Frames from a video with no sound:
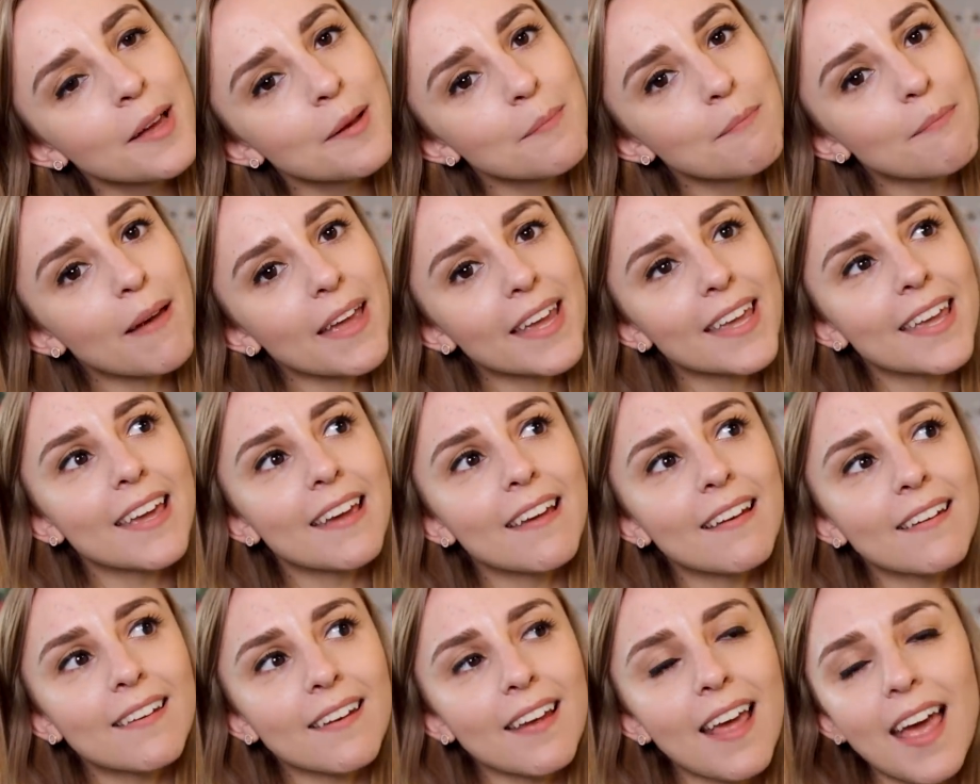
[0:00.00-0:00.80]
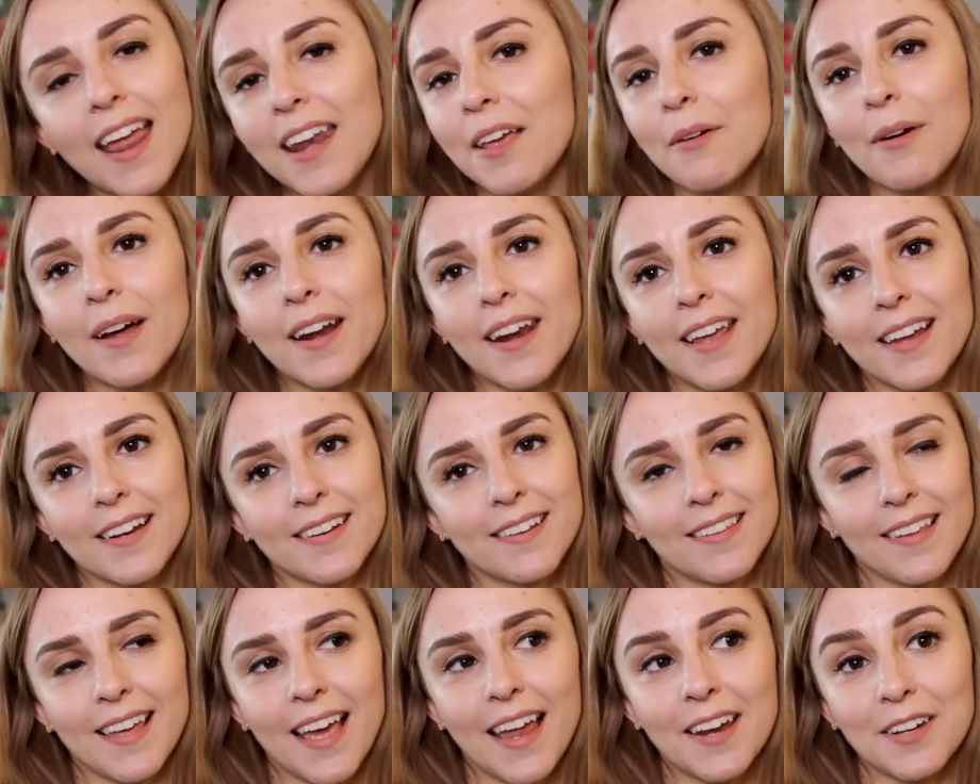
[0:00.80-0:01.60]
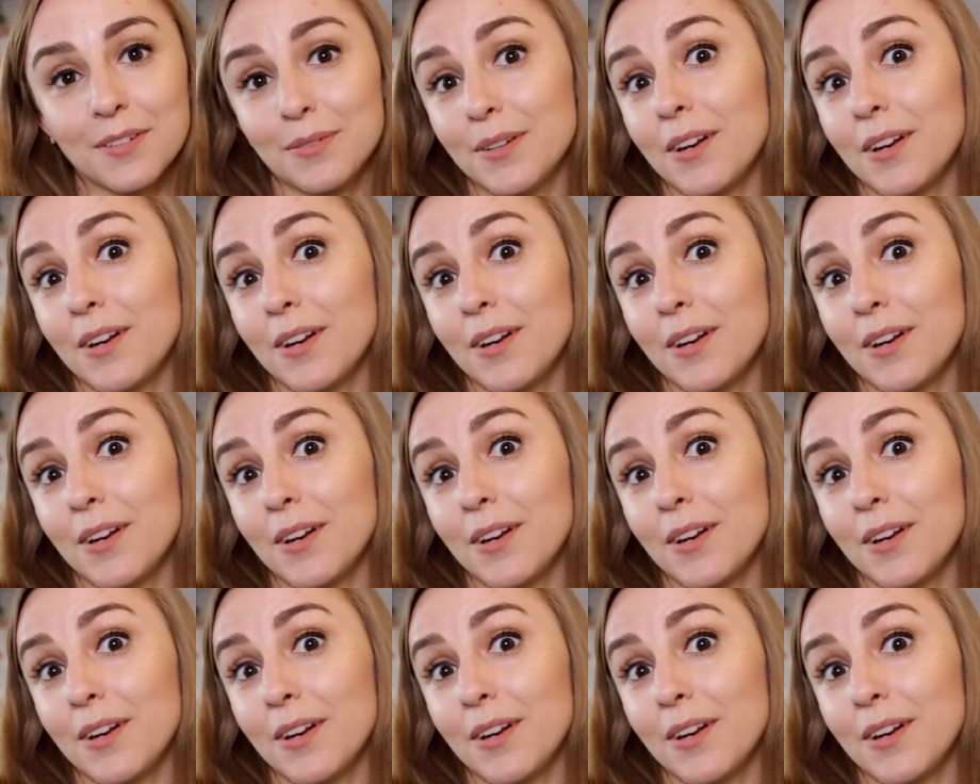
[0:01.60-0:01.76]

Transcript: make it anywhere near to the end.